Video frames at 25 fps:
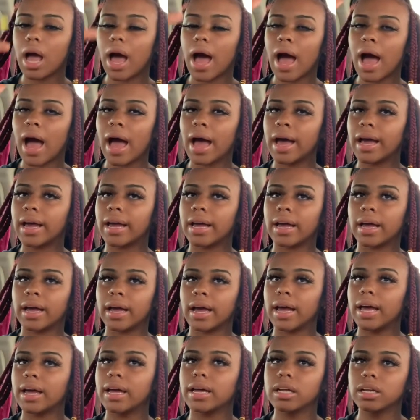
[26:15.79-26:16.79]
I
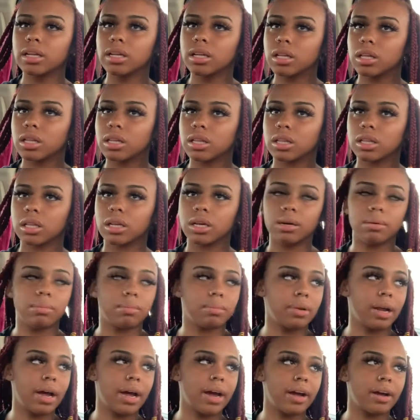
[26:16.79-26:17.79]
hate
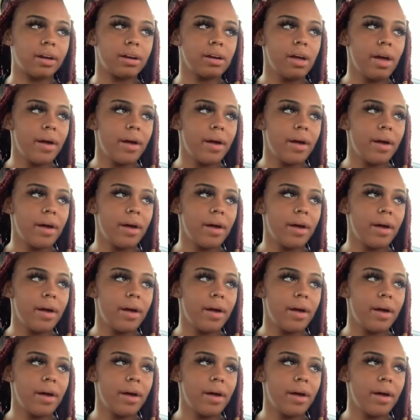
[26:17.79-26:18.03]
them. Like